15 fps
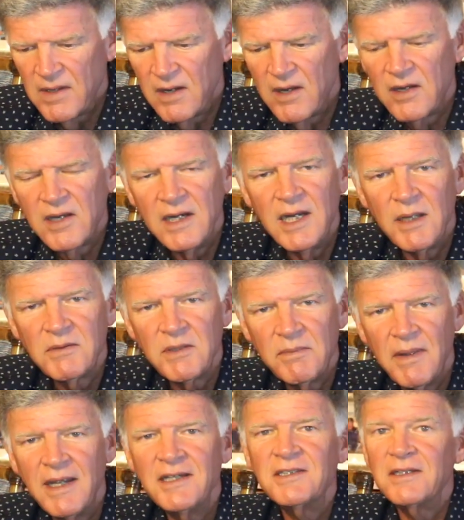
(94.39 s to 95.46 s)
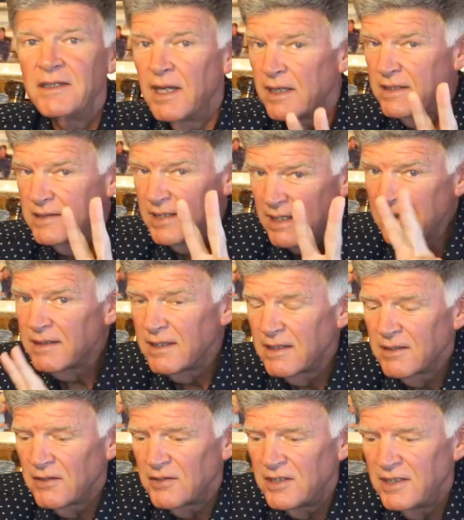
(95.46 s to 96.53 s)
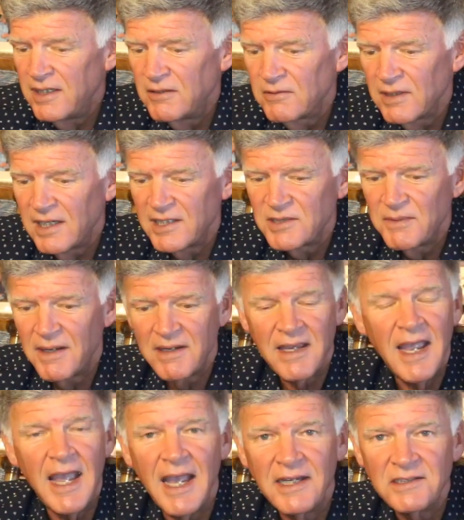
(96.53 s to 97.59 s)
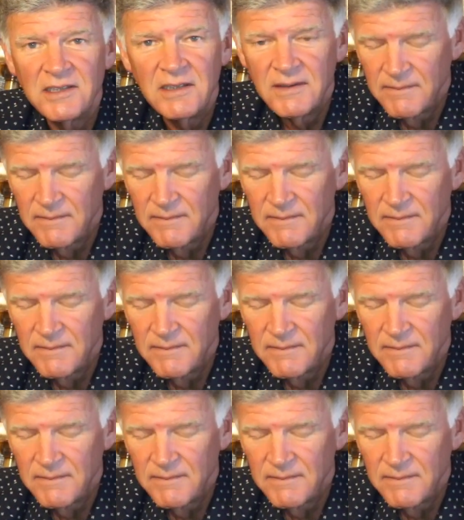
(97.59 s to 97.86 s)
are going to help the patient. Now, the second thing, though, you need to realize about cash,